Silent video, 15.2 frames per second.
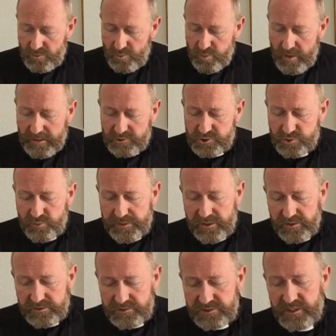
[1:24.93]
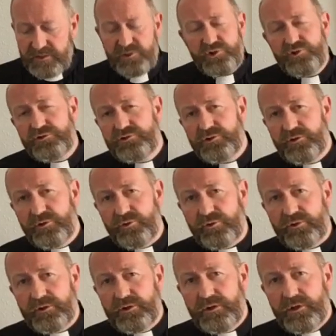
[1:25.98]
whilst we continue to
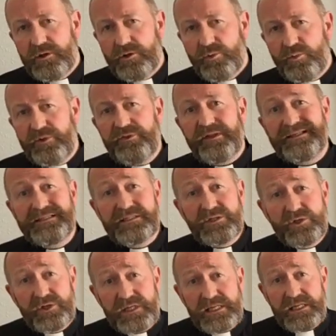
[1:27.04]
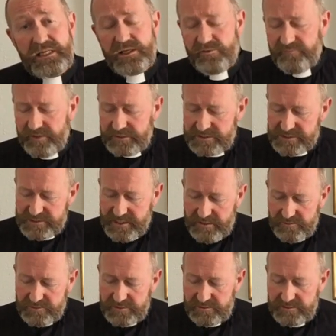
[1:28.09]
look with a degree of
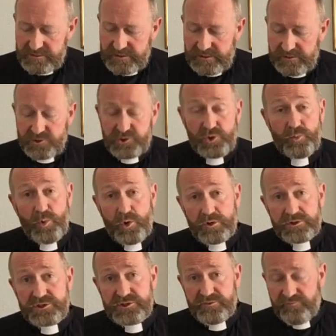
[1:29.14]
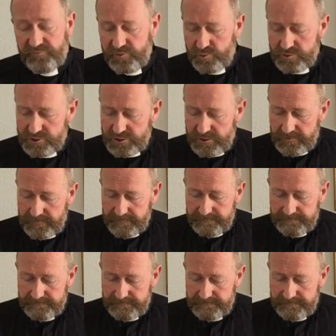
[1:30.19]
uncertainty towards the future.